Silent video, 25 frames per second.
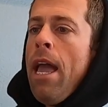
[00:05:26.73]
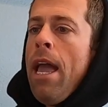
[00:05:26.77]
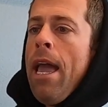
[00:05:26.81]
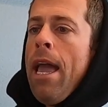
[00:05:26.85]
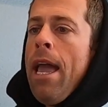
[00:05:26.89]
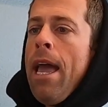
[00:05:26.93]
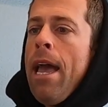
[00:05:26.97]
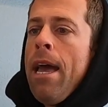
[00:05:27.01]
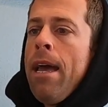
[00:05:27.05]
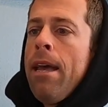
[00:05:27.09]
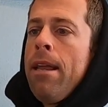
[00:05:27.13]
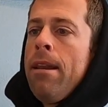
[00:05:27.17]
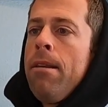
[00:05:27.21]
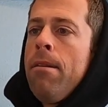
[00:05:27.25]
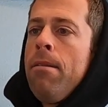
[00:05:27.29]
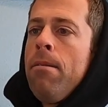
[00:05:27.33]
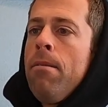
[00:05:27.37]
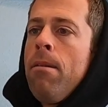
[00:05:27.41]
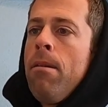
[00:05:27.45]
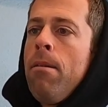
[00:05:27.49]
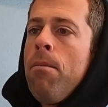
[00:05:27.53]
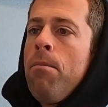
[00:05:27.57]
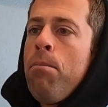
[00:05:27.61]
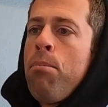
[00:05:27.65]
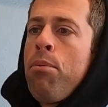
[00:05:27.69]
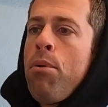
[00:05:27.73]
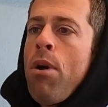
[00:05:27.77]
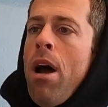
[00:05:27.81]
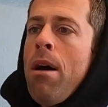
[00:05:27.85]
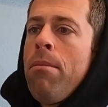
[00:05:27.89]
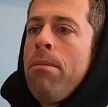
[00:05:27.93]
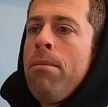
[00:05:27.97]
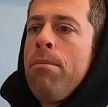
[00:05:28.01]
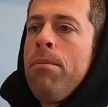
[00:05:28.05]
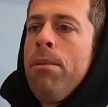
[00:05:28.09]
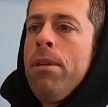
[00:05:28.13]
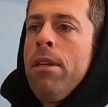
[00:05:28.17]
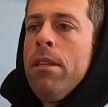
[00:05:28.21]
And
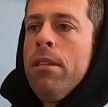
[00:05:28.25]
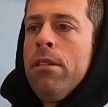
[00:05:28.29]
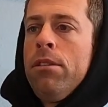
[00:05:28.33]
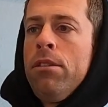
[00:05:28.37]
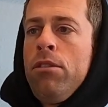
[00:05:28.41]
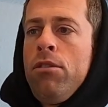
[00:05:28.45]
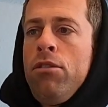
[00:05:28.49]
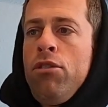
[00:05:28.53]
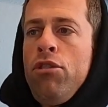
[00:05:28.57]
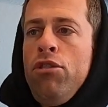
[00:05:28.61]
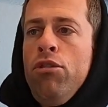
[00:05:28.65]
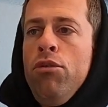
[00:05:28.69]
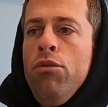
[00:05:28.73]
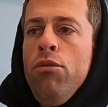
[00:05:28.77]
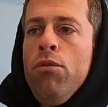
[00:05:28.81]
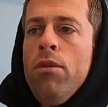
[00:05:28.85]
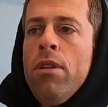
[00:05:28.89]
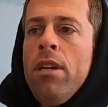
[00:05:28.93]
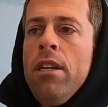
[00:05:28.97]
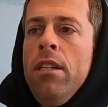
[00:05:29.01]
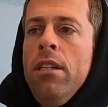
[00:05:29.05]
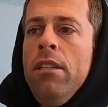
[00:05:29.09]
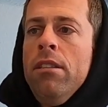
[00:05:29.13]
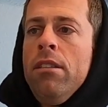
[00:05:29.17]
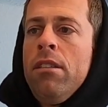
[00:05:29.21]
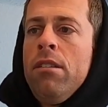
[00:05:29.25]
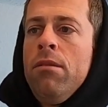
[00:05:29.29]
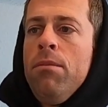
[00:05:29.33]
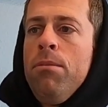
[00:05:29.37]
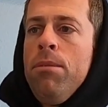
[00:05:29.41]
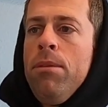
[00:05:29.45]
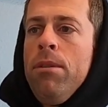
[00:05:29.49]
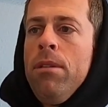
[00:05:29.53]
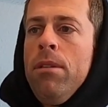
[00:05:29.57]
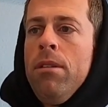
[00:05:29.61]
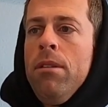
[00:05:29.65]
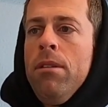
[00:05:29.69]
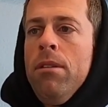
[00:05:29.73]
probably the two that need to
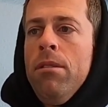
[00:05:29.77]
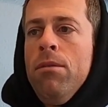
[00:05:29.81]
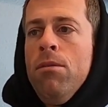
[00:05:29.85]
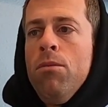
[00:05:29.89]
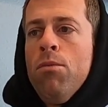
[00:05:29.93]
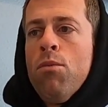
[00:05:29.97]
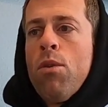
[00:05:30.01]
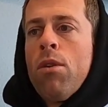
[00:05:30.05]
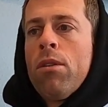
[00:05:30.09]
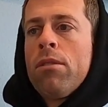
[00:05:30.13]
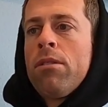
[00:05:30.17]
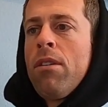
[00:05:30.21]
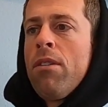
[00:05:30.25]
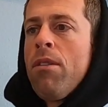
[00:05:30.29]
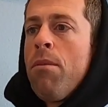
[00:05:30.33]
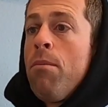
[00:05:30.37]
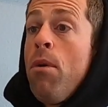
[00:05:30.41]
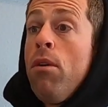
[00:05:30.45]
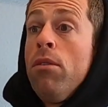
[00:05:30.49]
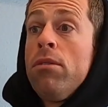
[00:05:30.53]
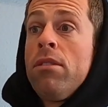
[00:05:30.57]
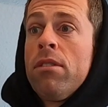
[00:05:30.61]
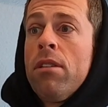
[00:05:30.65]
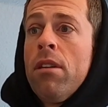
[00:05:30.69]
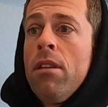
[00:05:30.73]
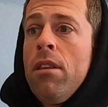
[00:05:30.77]
be worked on the most,